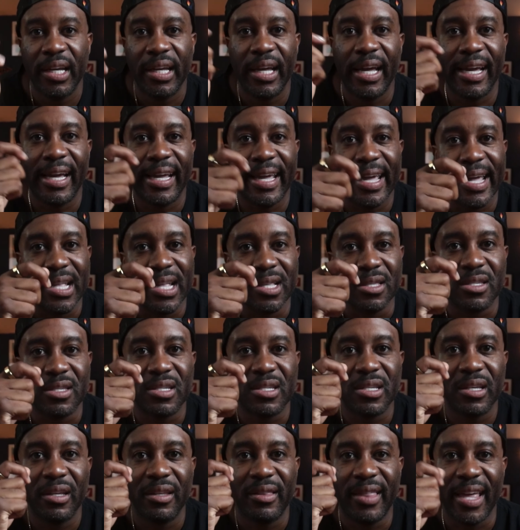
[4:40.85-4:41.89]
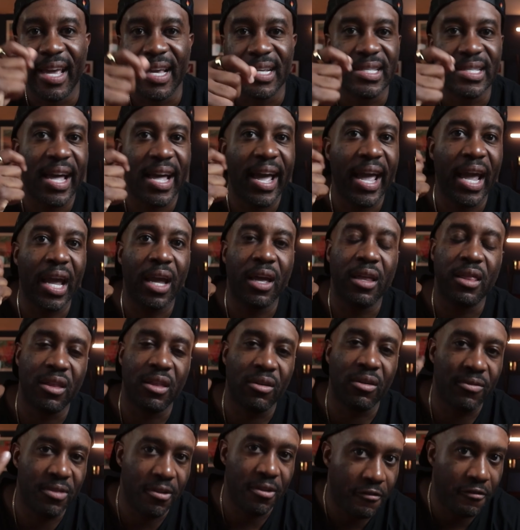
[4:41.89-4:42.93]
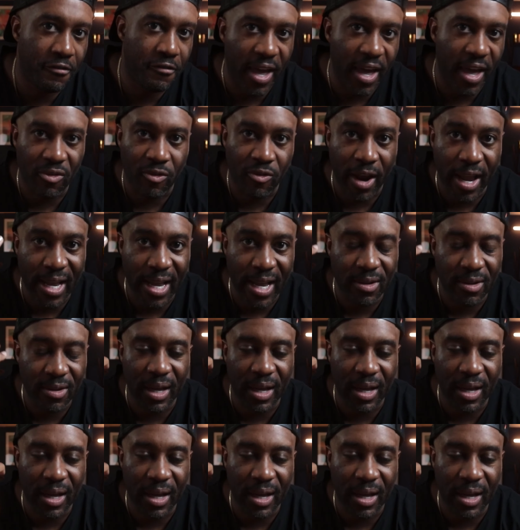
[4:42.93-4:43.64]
against things like the Fed rate